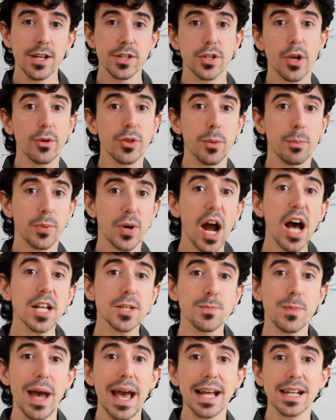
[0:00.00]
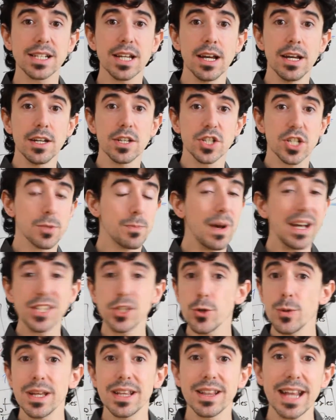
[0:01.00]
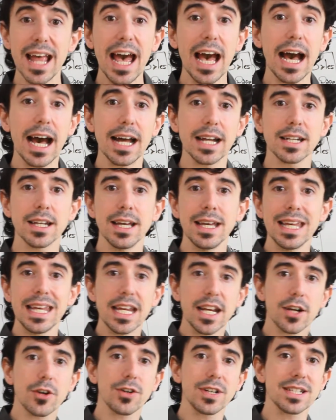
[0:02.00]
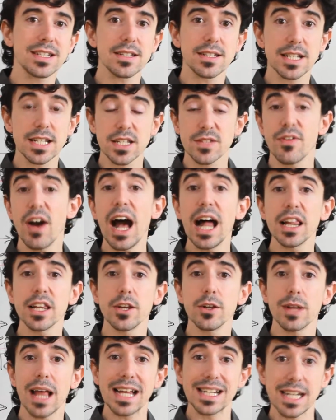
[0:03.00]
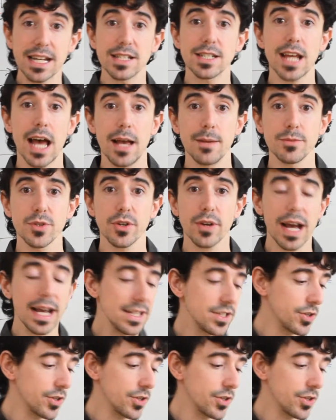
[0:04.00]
So the prospect, just by doing that, increases its value like 10 times, okay?